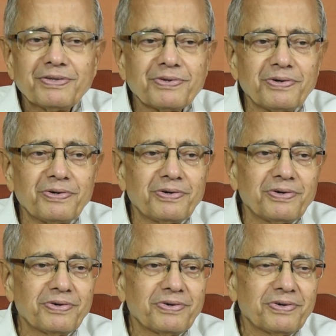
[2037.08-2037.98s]

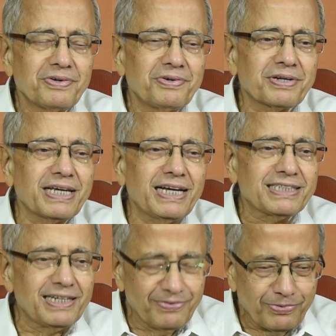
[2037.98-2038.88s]
So, okay, I
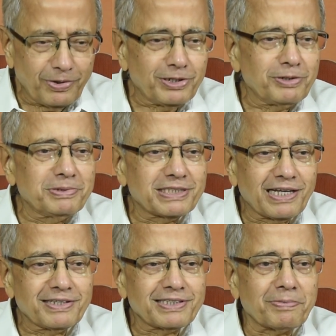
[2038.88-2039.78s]
said, "If you wanted to be
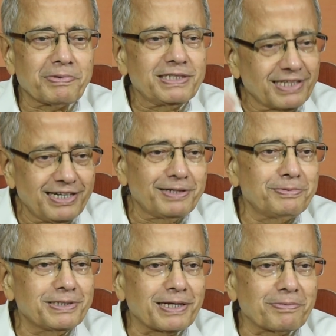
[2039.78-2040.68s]
surprised, let it
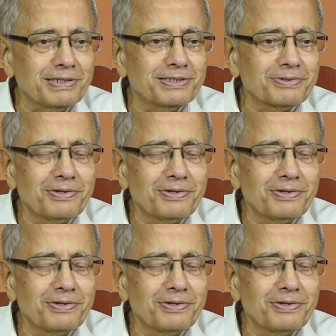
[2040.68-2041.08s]
be surprised."